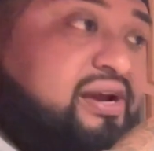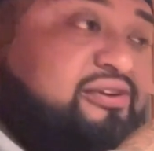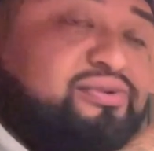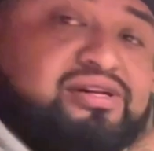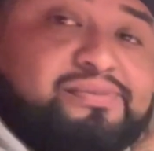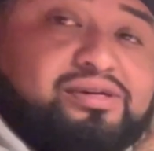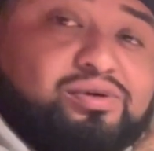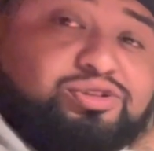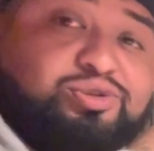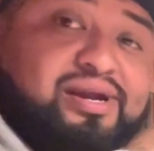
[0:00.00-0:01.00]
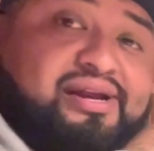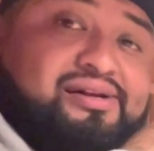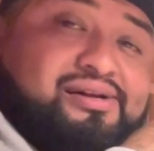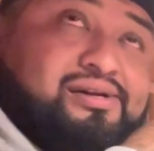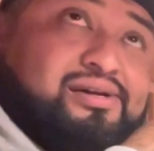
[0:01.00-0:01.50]
wife wanted me to go try
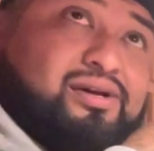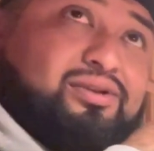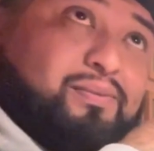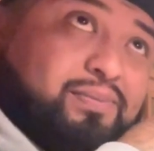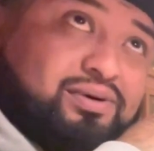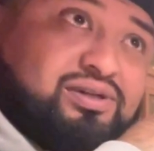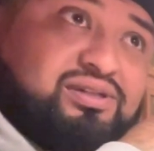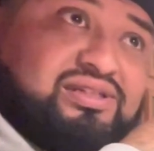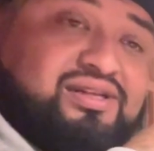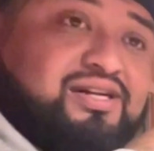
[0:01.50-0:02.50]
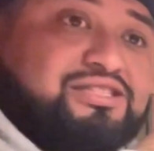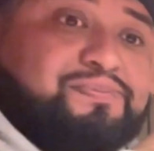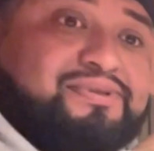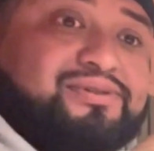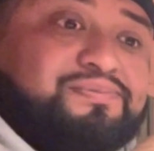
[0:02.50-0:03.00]
the burgers at the
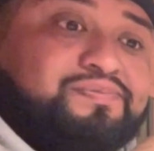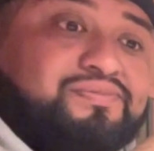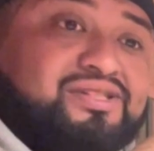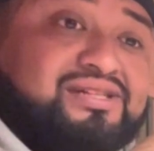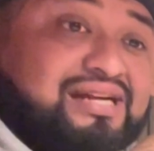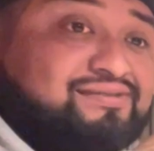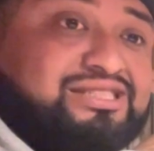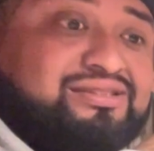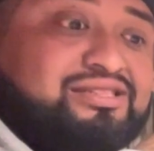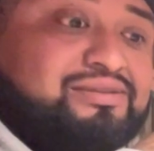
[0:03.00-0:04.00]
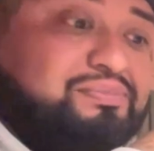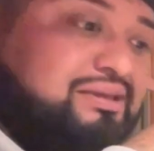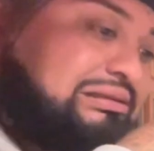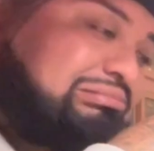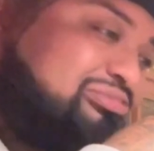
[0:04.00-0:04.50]
hospital in the cafeteria,
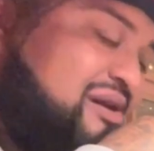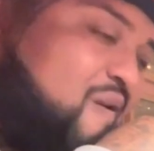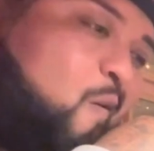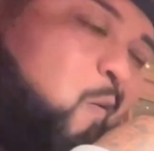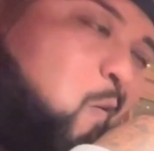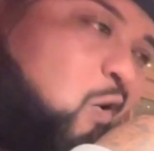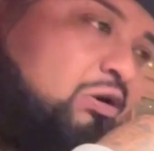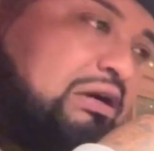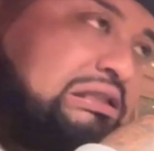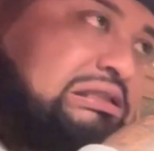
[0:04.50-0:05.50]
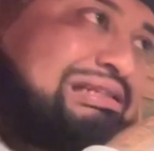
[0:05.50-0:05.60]
but oh yeah.